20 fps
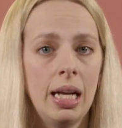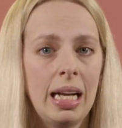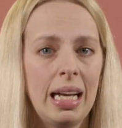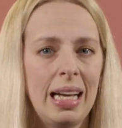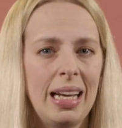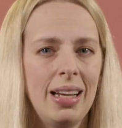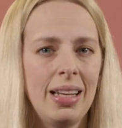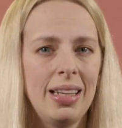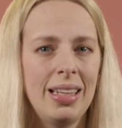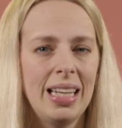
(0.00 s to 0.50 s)

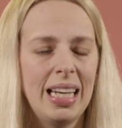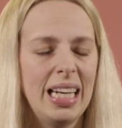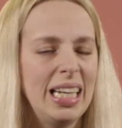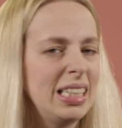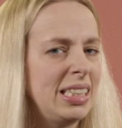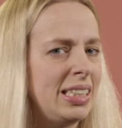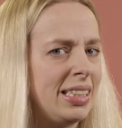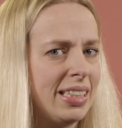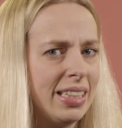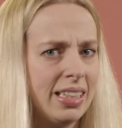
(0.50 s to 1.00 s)
and I
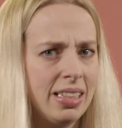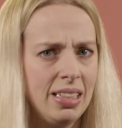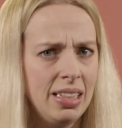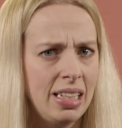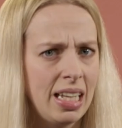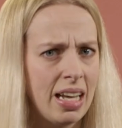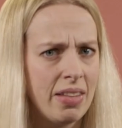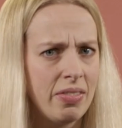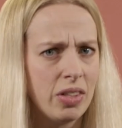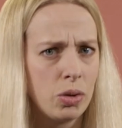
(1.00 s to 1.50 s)
didn't
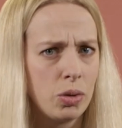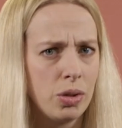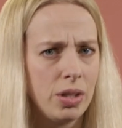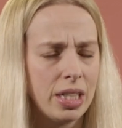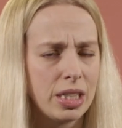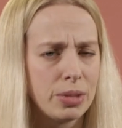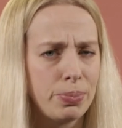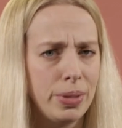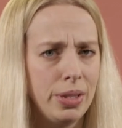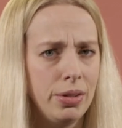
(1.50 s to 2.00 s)
have a good
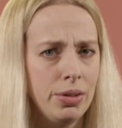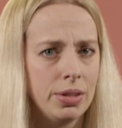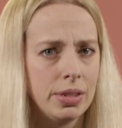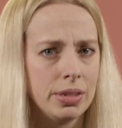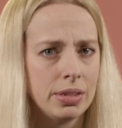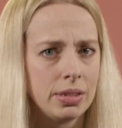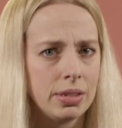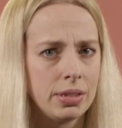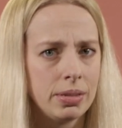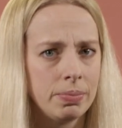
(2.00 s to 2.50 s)

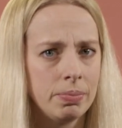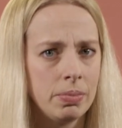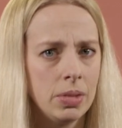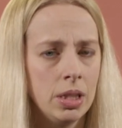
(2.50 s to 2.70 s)
experience.